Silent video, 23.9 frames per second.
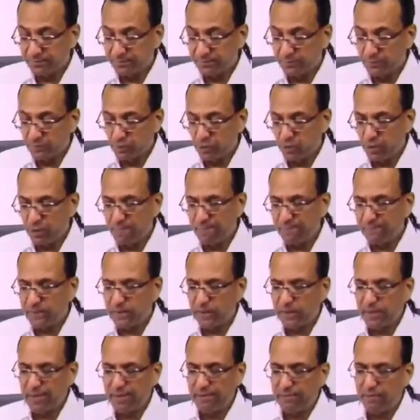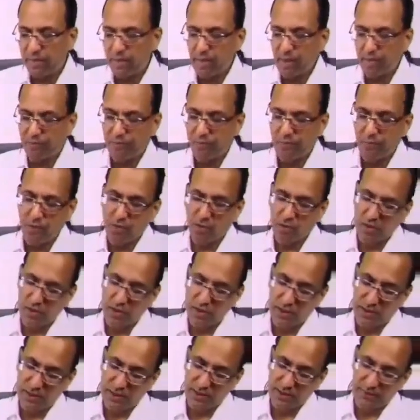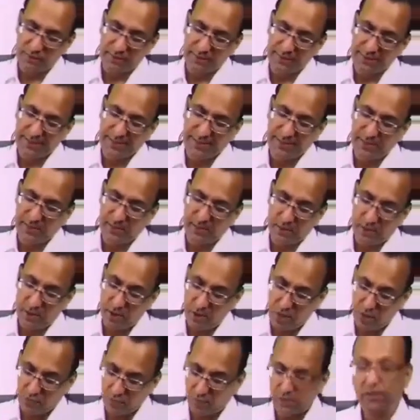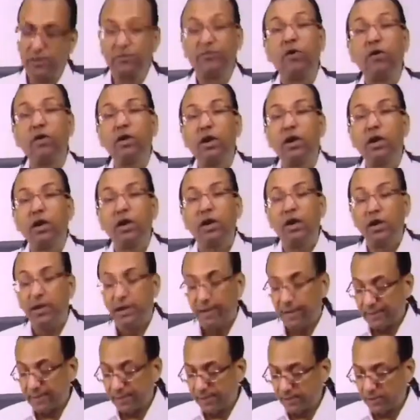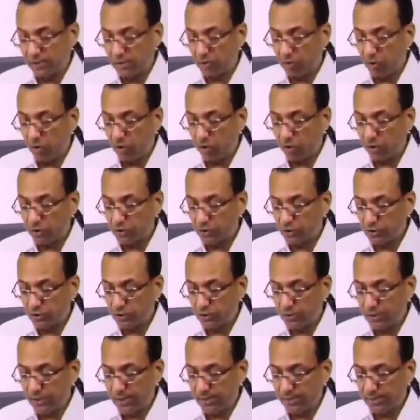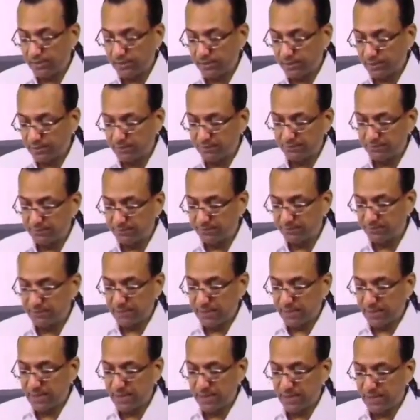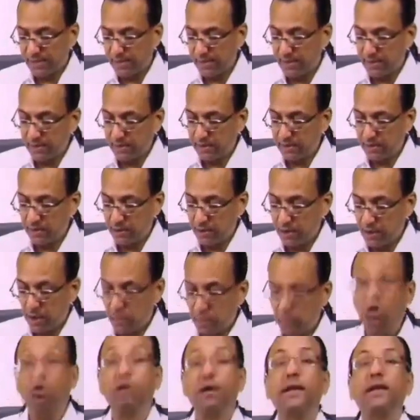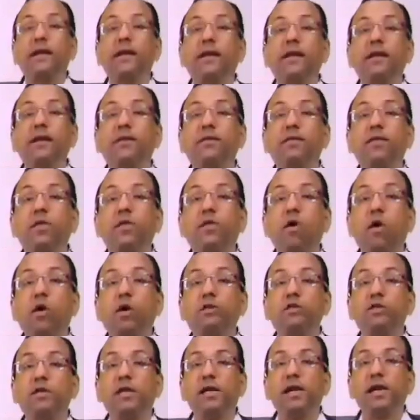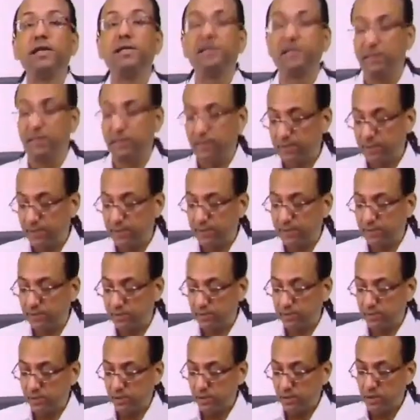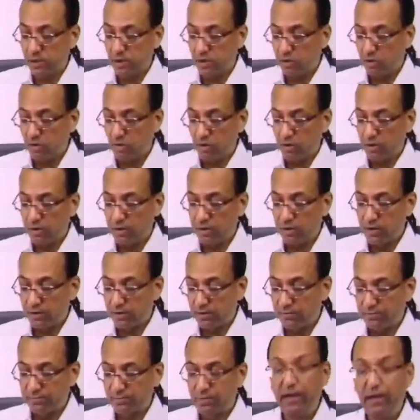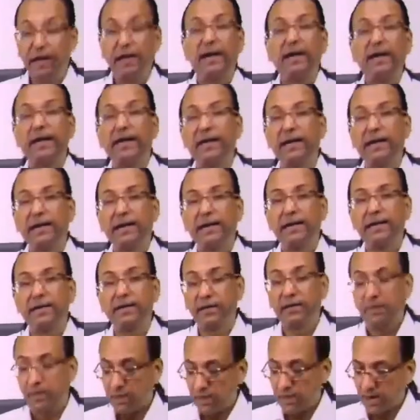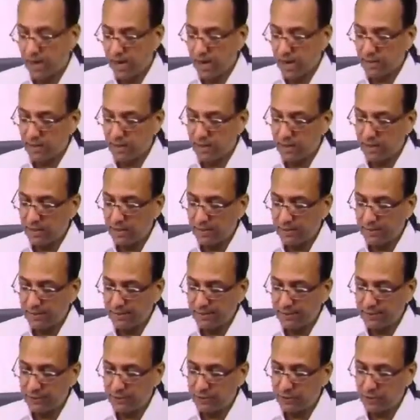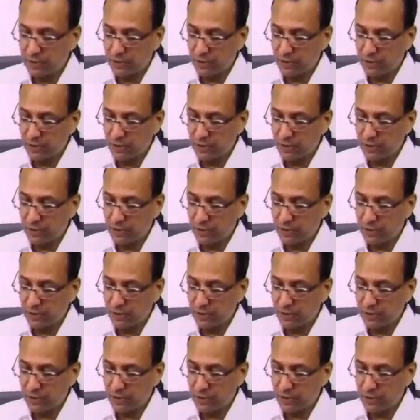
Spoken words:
Do you remember even the fourth nerve is, first of all, it has a dorsal exit. And the only cranial nerve with dorsal exit is trochlear nerve, and then it is